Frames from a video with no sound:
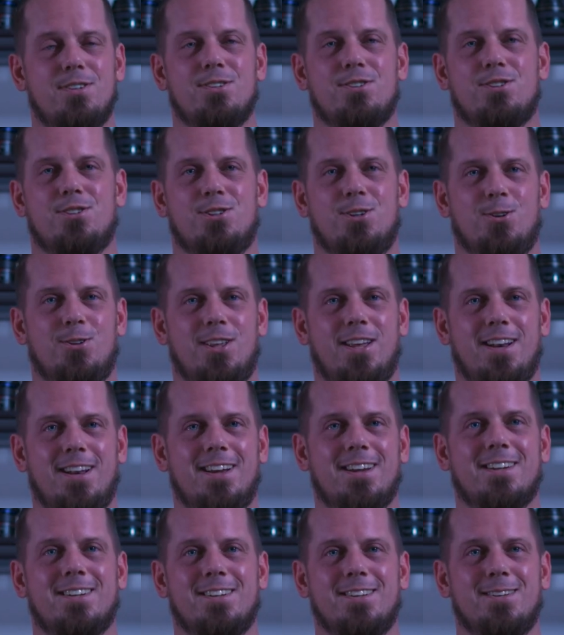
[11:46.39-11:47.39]
so that
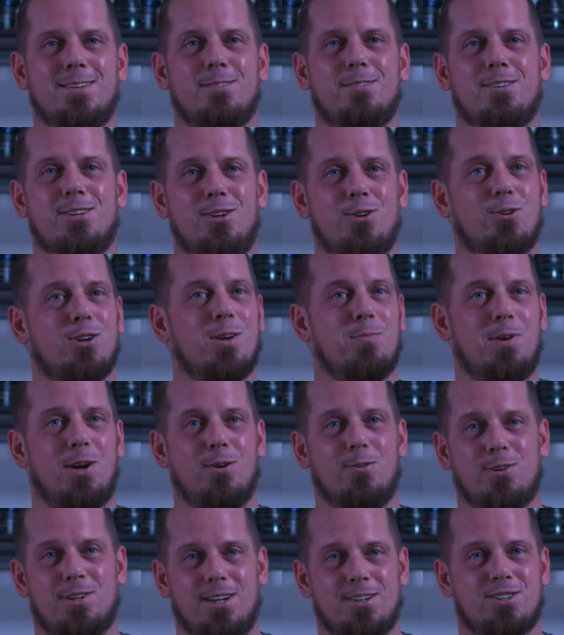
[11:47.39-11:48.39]
I can, you know, get my
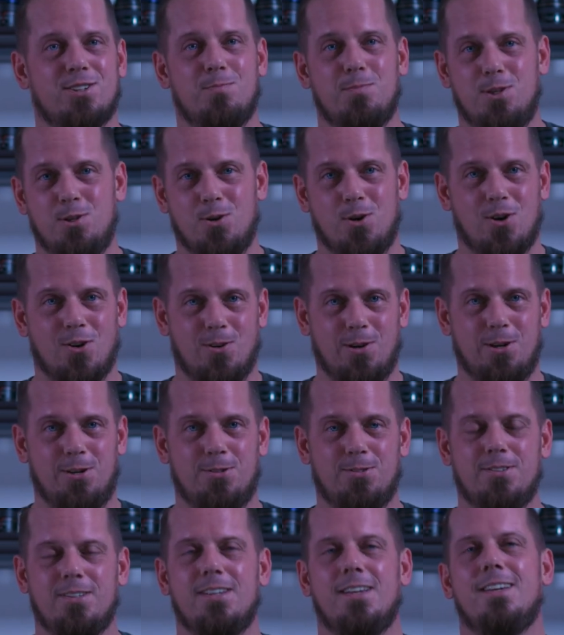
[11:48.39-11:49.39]
own custom
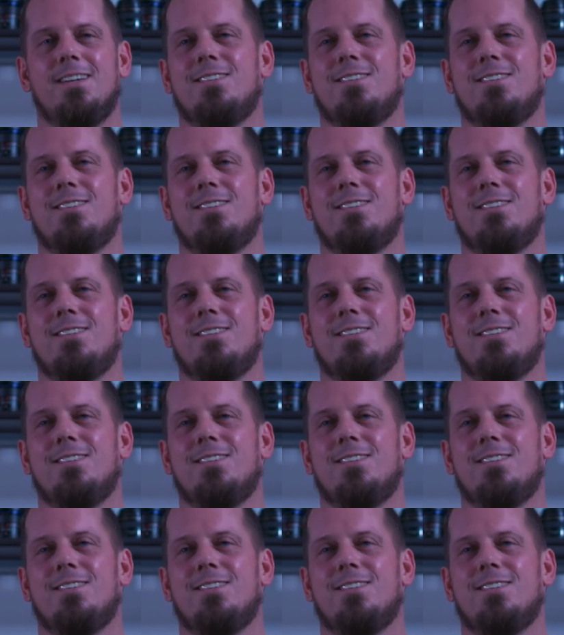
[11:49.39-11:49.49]
URL.